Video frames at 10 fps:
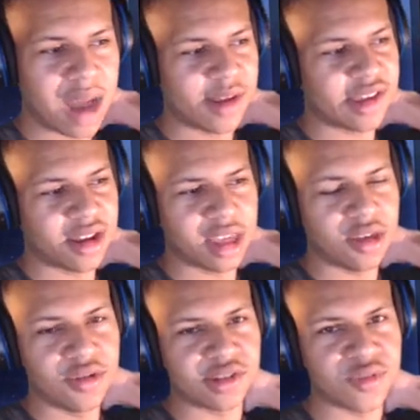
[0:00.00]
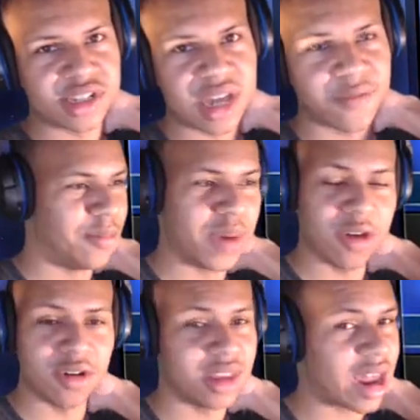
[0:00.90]
I'm just gonna use whichever
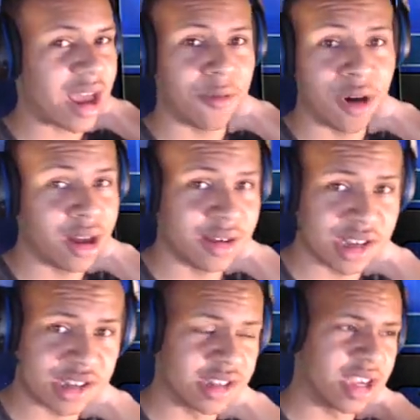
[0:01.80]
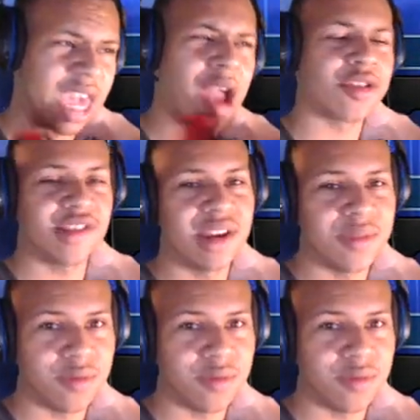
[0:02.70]
build that I want. Just the character's gonna be